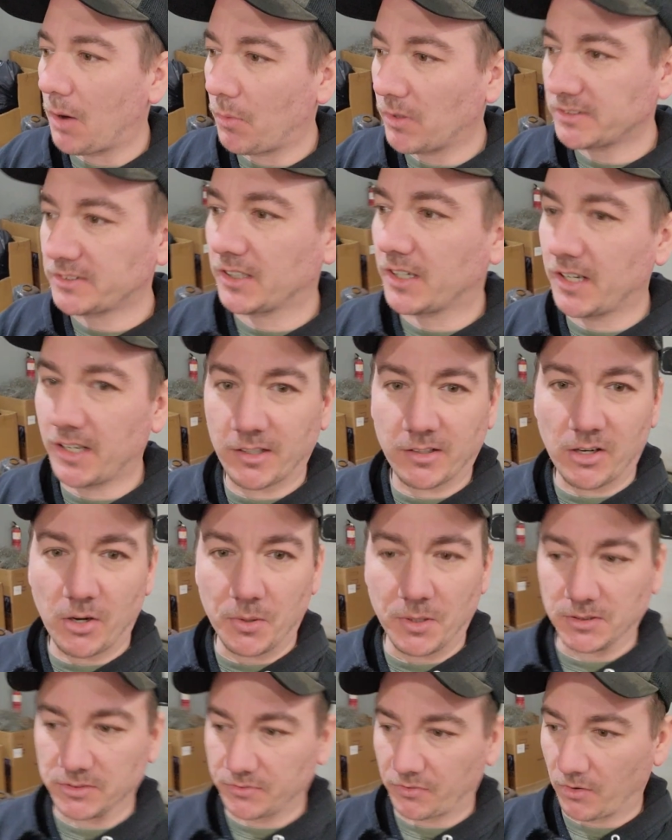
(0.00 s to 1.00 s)
I wasn't going to
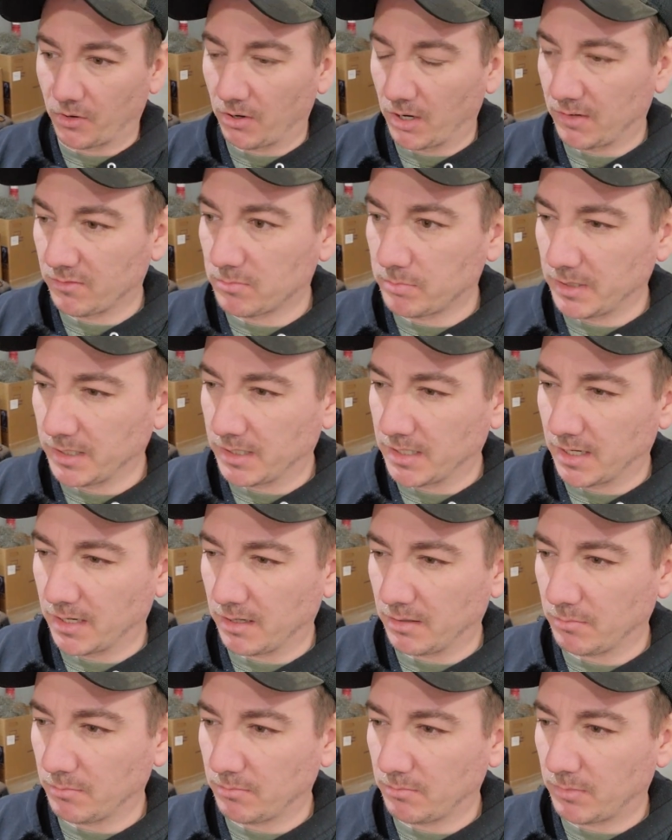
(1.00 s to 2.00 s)
go this far, and everybody kind
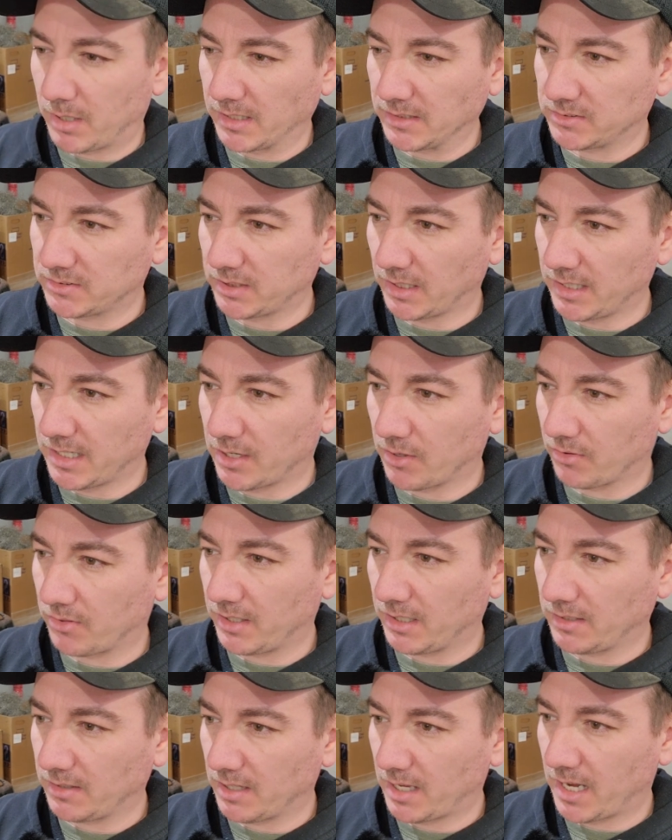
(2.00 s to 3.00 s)
of might say that or
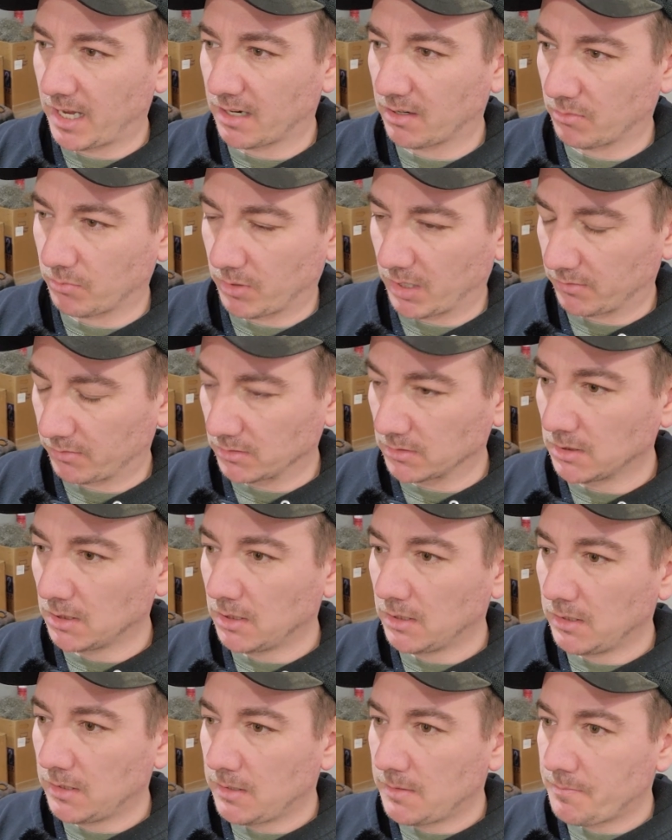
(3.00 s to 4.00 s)
think that or whatever.
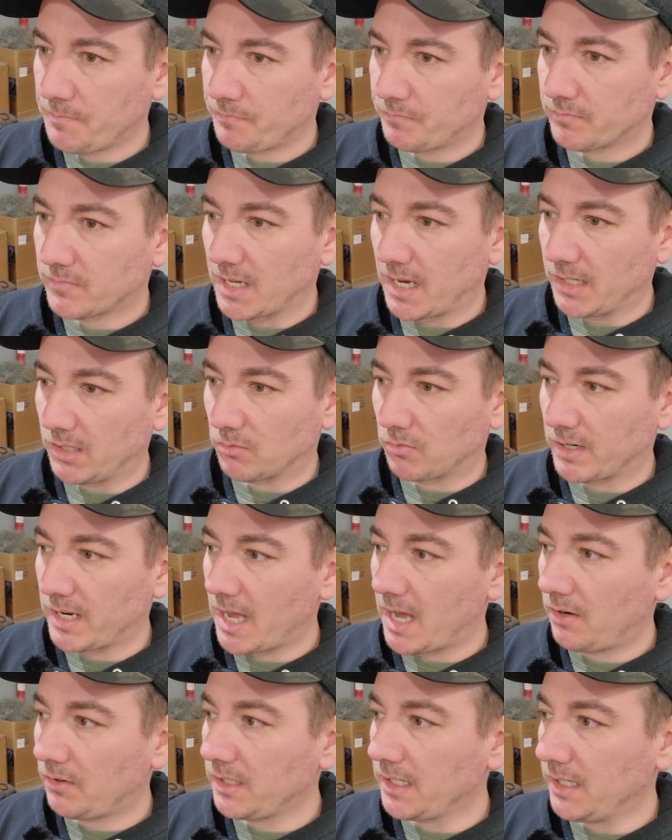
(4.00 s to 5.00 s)
And the
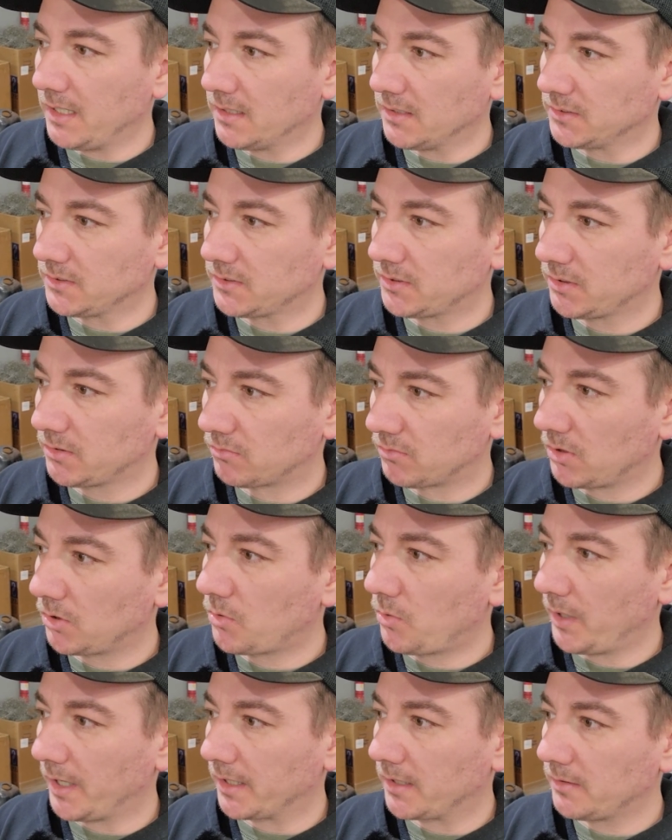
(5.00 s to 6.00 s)
reality is, real
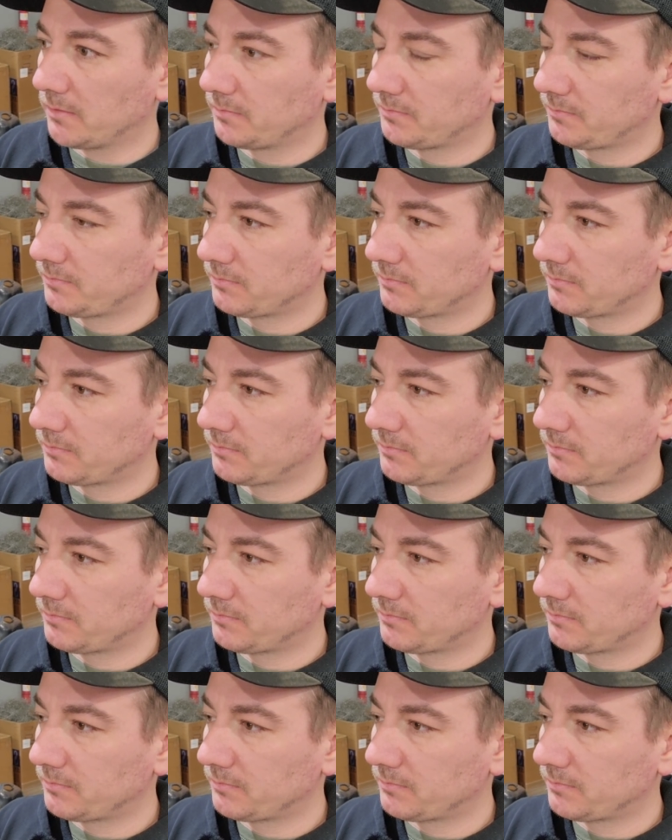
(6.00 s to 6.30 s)
quick,